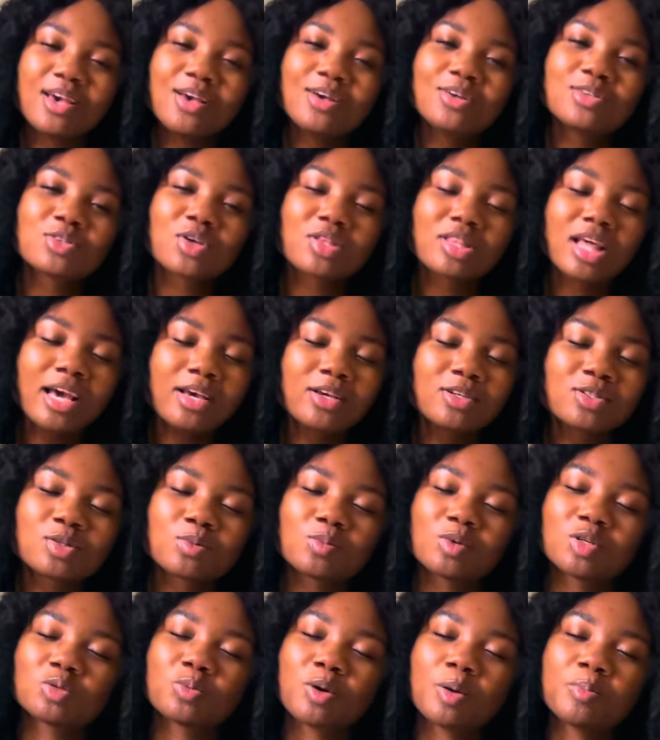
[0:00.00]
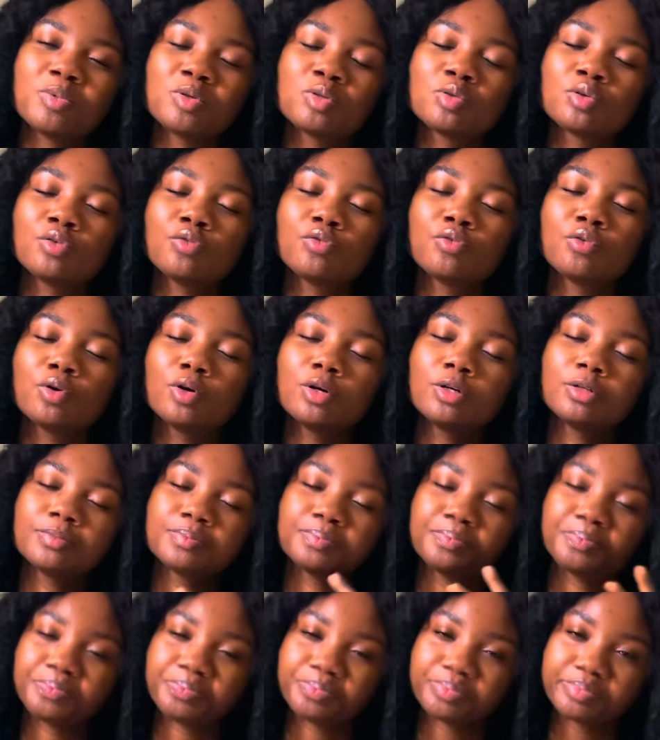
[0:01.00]
So thank you so much, Papito,
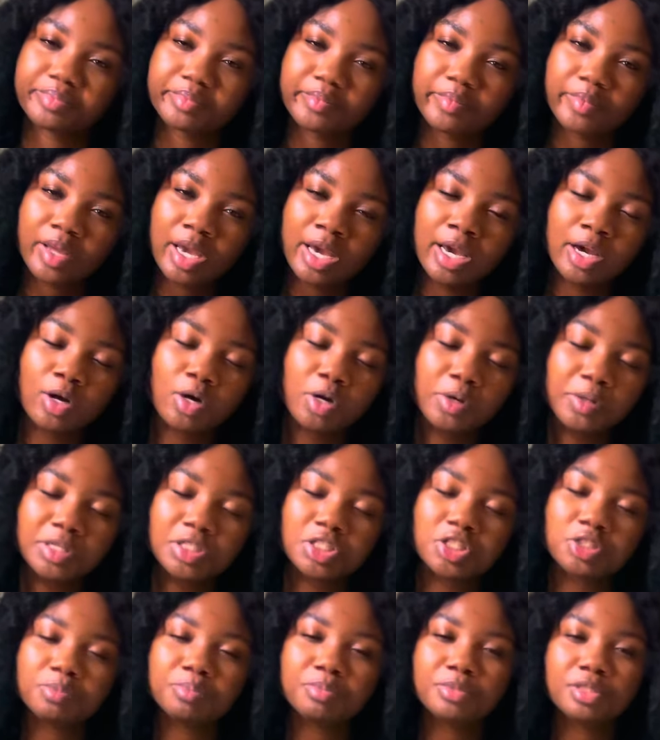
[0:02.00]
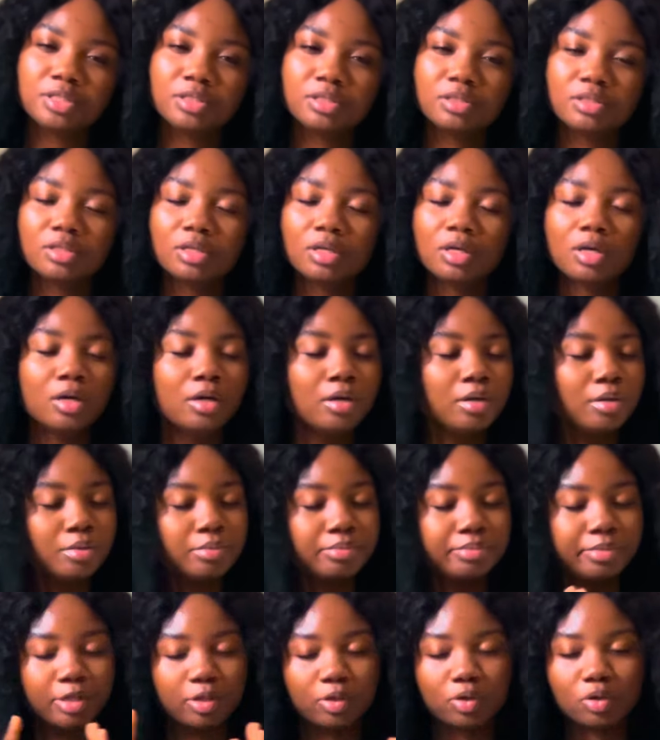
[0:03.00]
for encouraging me.
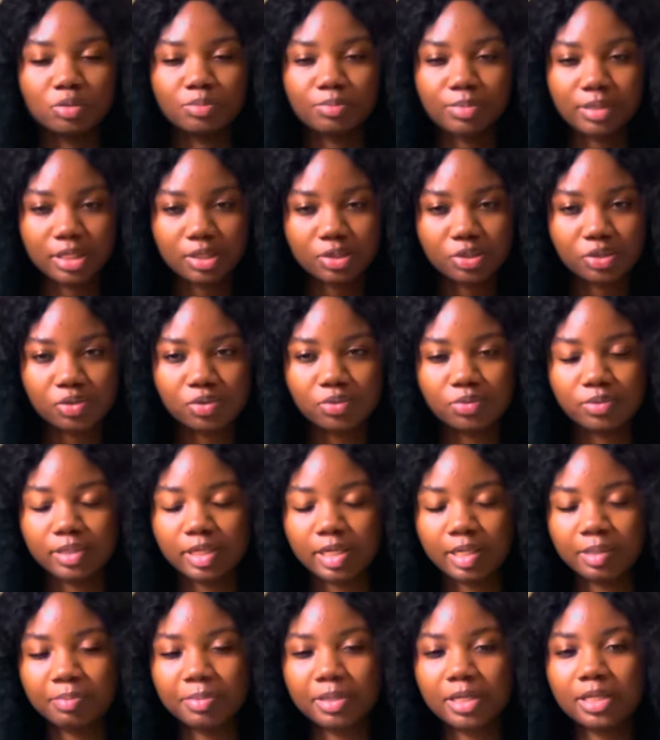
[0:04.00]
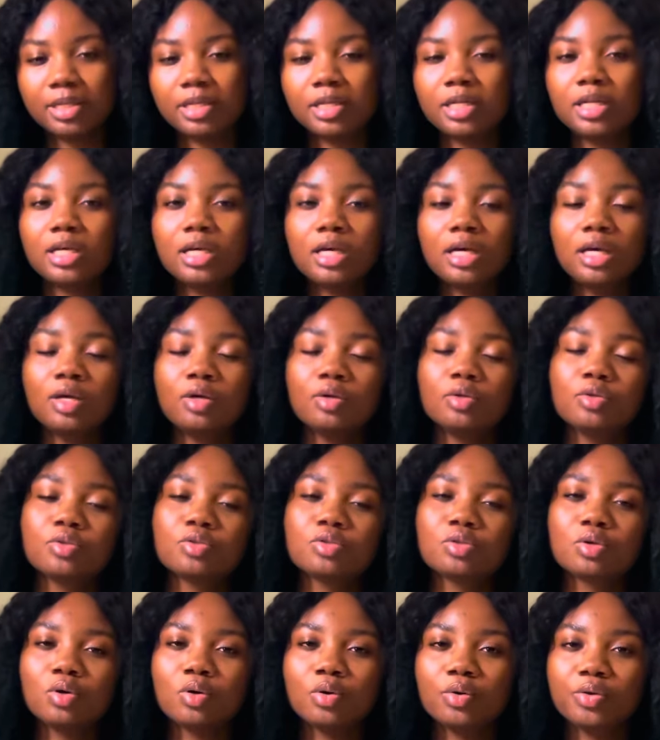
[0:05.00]
May God bless you. Amen.
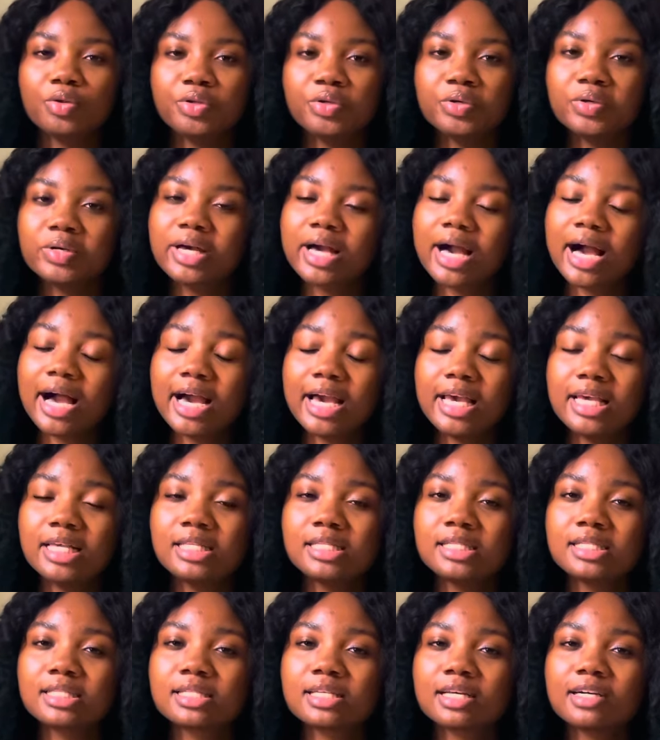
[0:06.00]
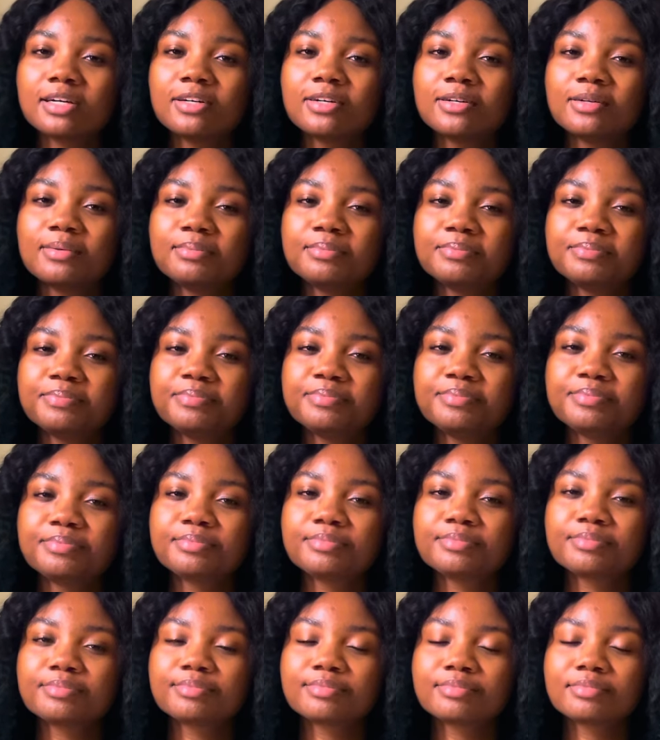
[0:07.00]
So you guys,
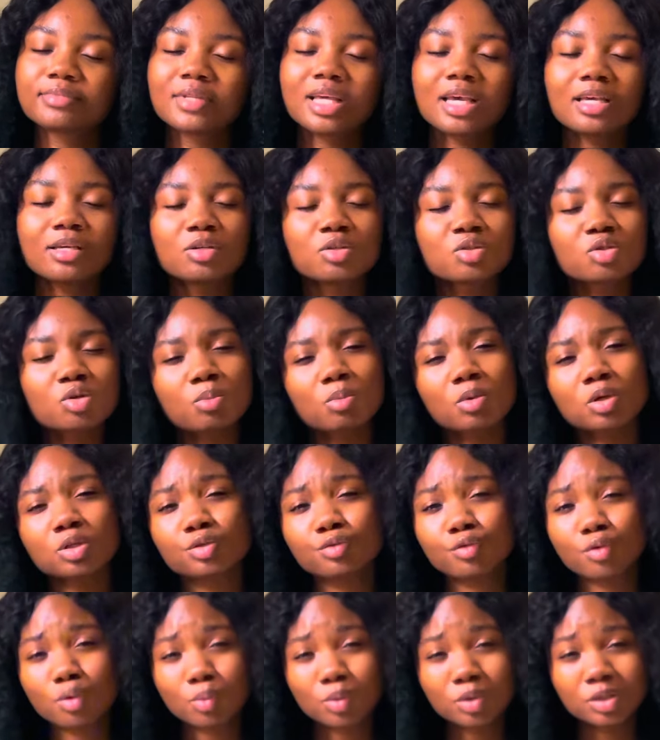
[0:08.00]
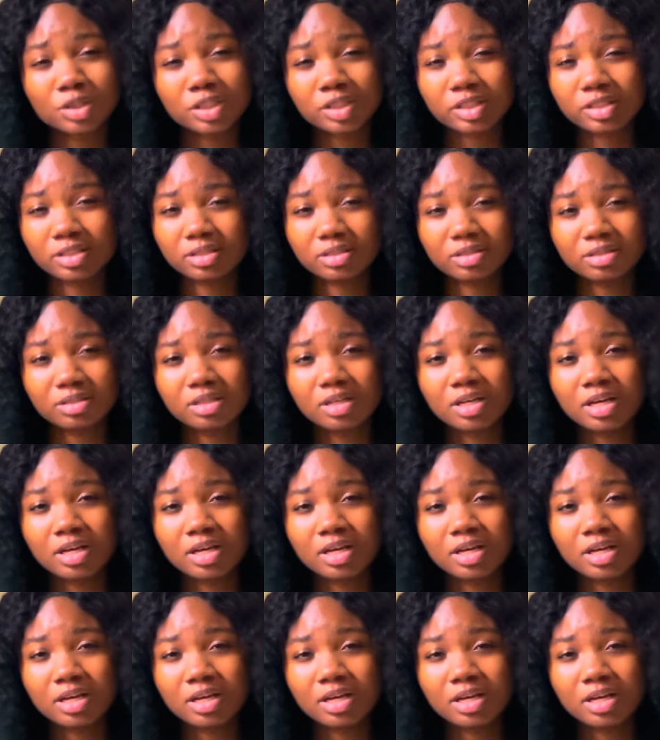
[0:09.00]
thank you so much for watching.